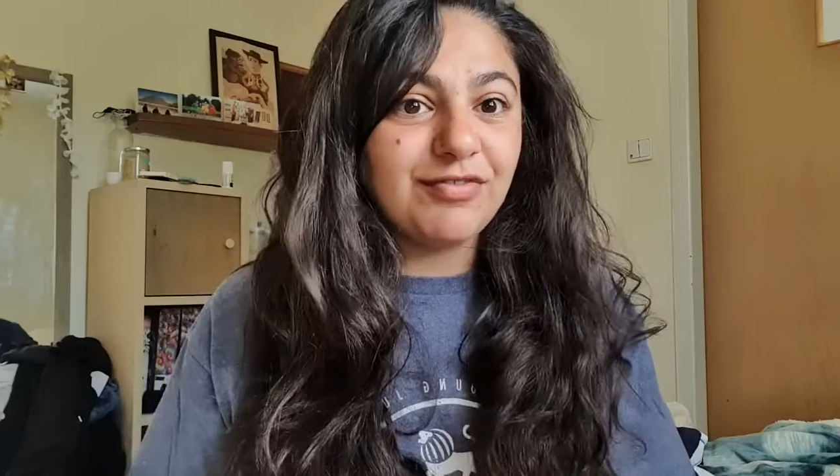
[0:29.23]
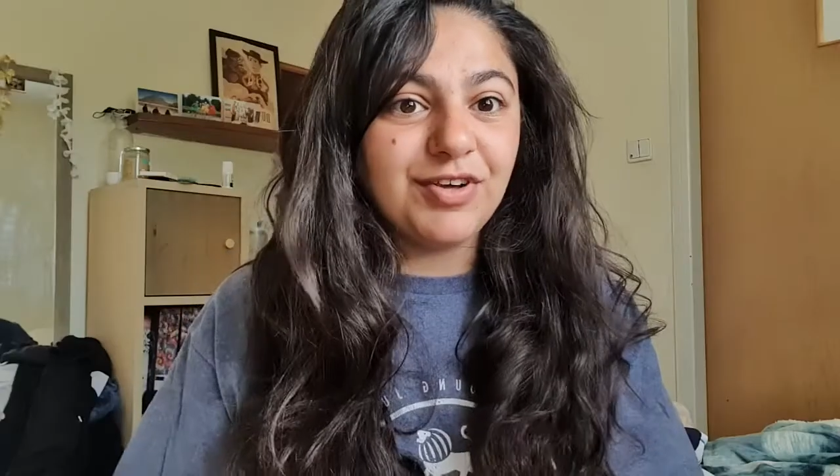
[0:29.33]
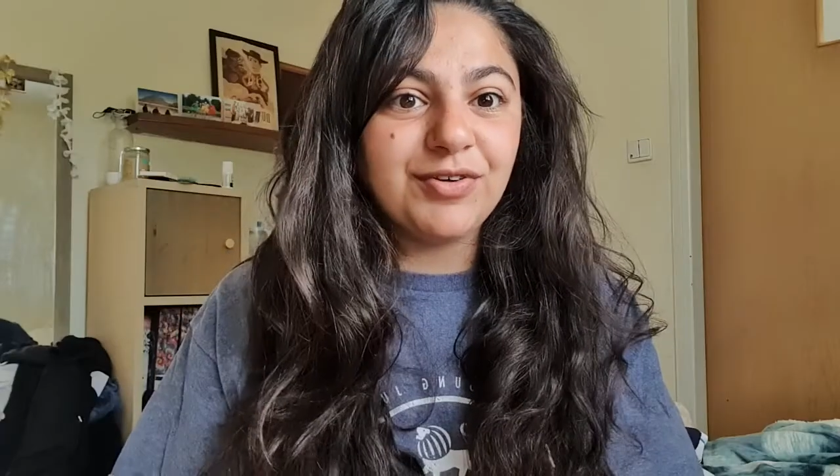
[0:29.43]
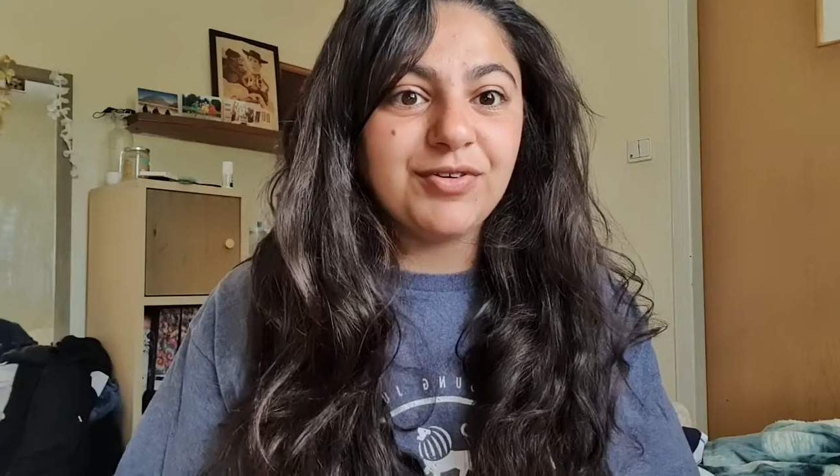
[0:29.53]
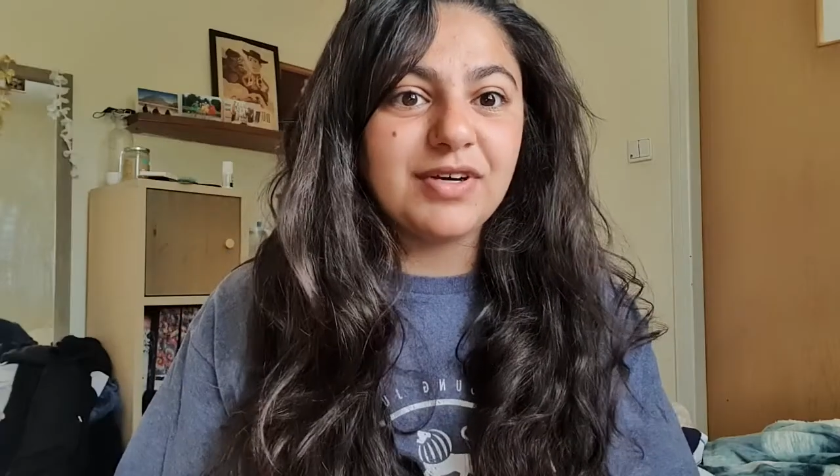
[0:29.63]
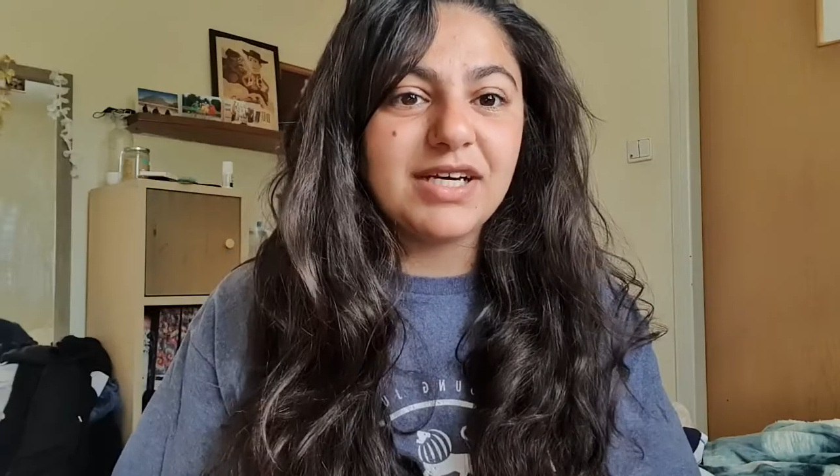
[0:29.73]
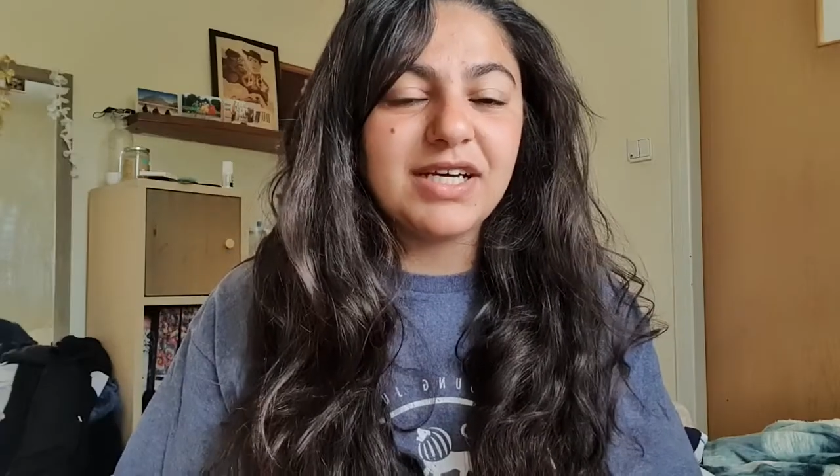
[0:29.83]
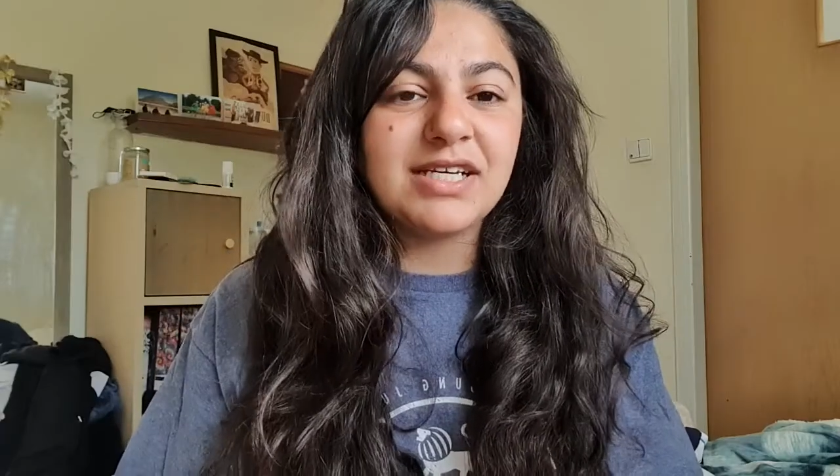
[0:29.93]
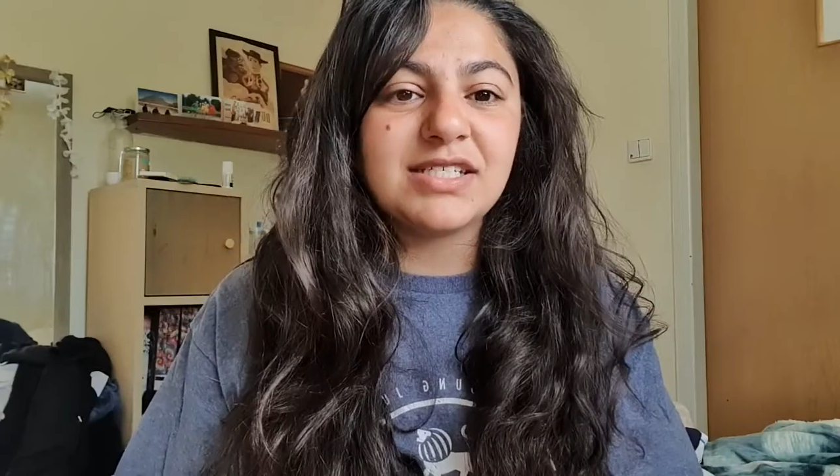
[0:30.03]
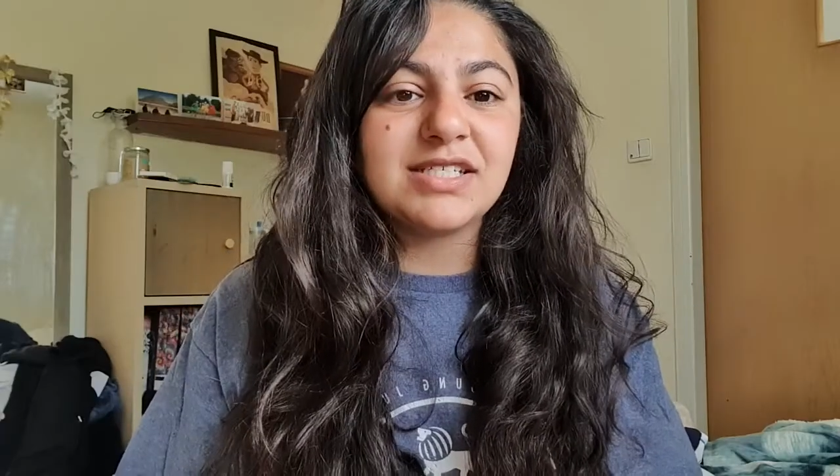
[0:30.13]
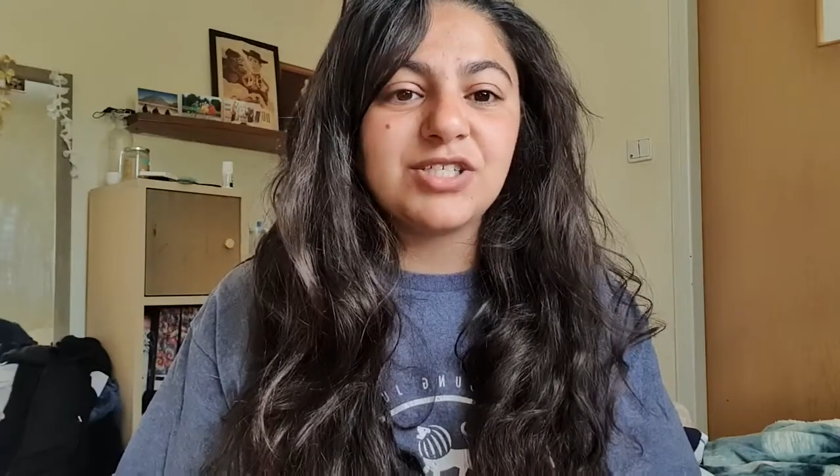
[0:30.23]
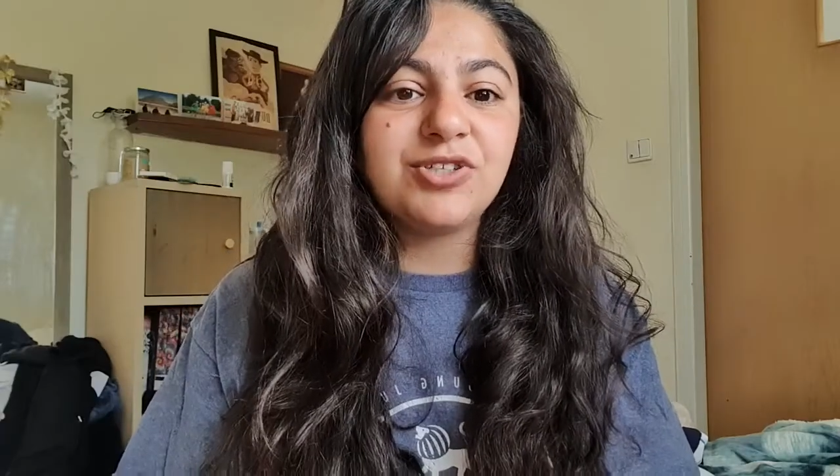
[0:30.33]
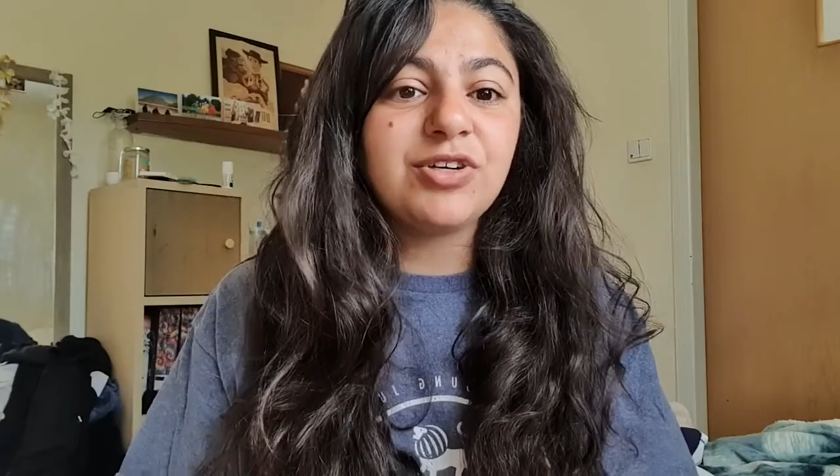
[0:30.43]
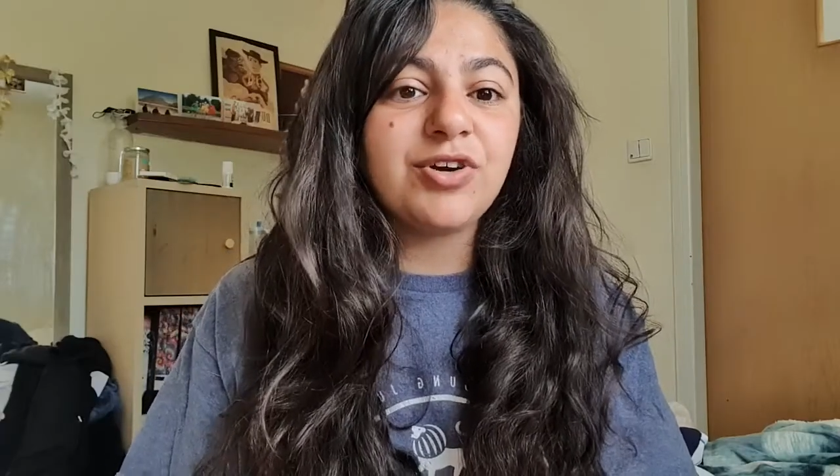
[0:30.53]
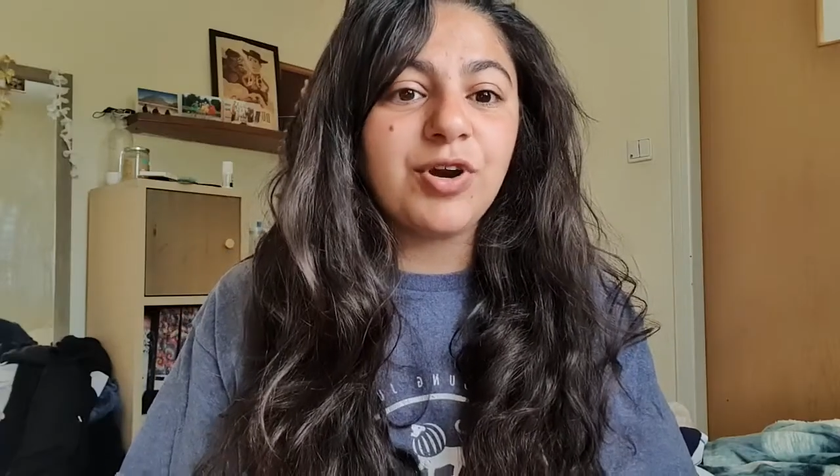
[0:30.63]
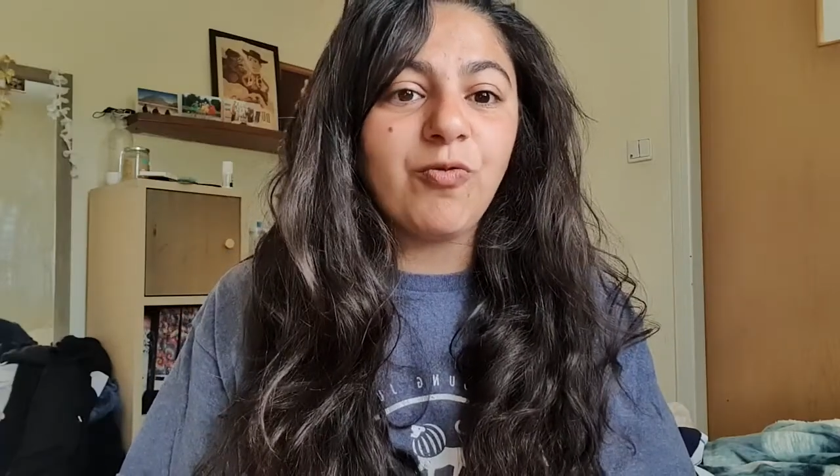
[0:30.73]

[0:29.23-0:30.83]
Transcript: you is you're gonna